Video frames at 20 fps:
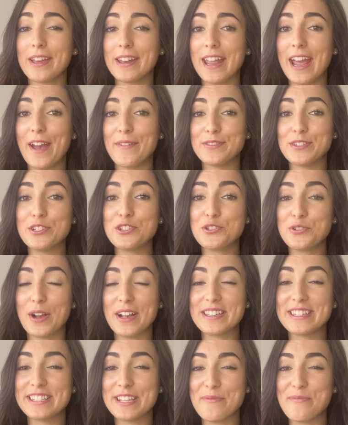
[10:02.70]
going to have to
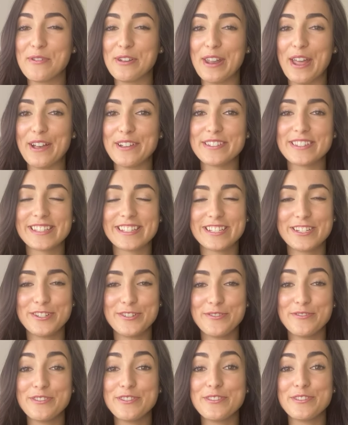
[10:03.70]
trust someone else
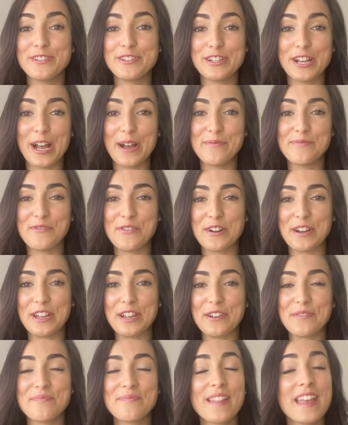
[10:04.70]
to do the job for
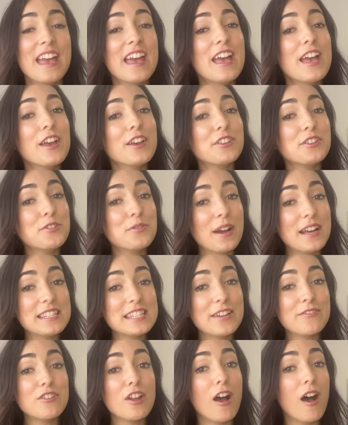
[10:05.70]
you. You guys
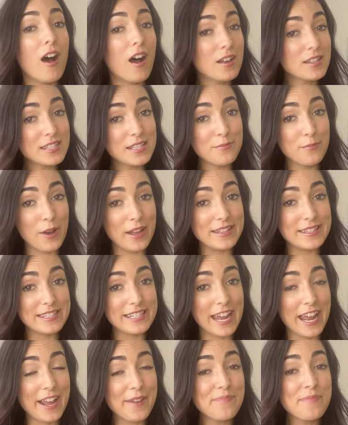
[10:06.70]
have an awesome
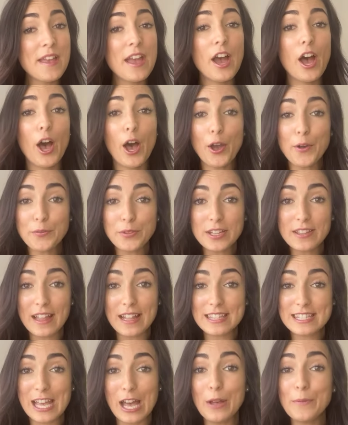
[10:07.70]
Wednesday. Hopefully
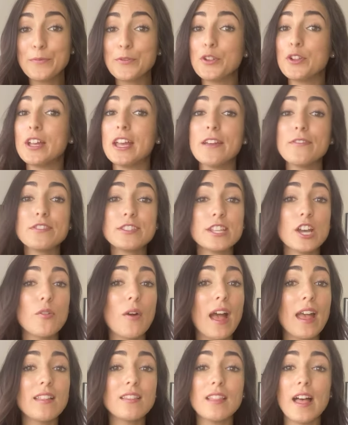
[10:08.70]
that's helpful. If so,
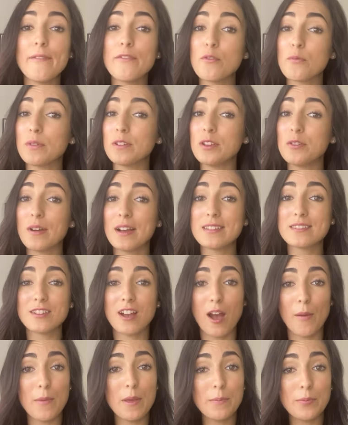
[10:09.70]
I love it when you guys
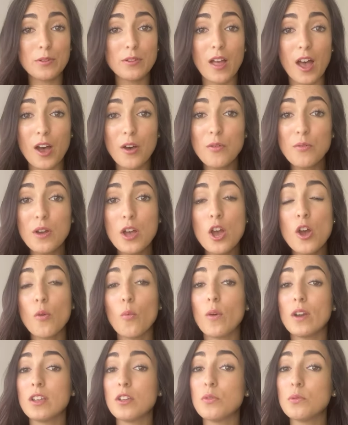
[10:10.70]
comment below
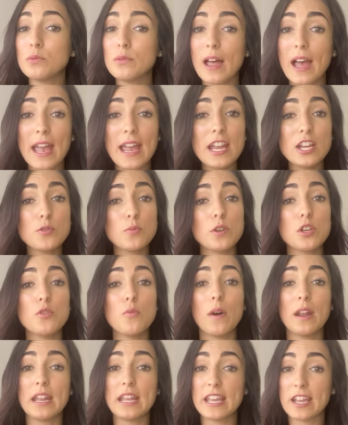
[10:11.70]
what you liked, what you
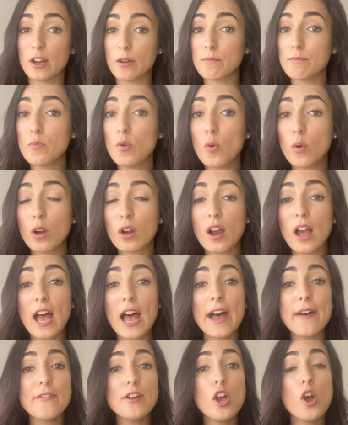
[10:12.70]
want to hear more
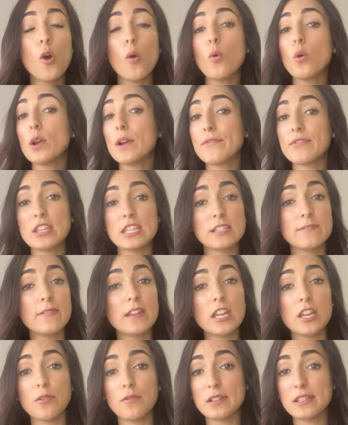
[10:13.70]
of, or if this
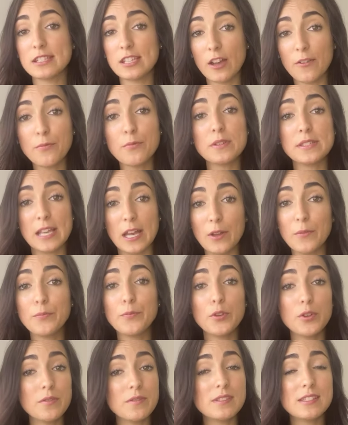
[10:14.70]
video itself was
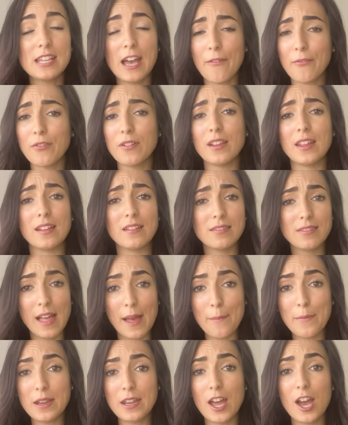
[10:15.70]
helpful, definitely
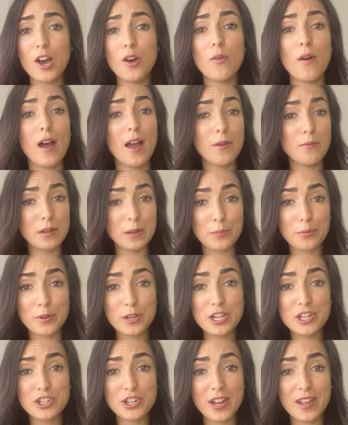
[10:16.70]
let me know. I would
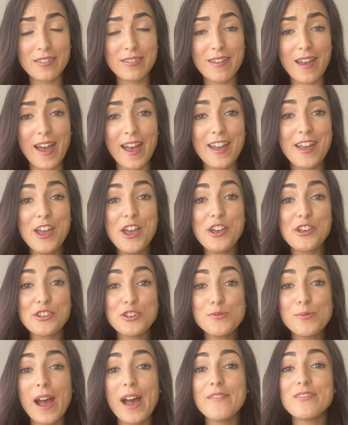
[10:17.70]
appreciate that.
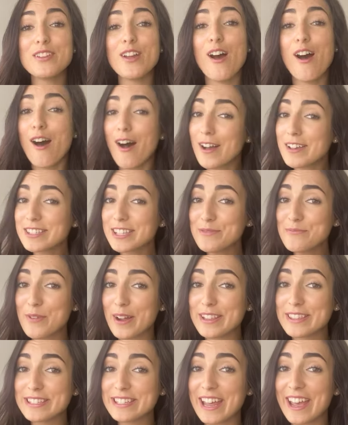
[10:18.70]
You have an awesome
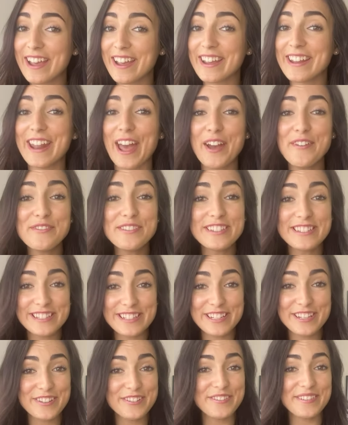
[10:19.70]
Wednesday, and I will
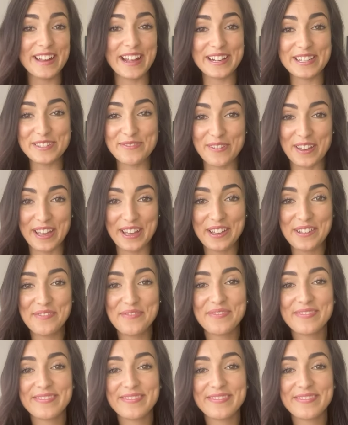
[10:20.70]
see you next week.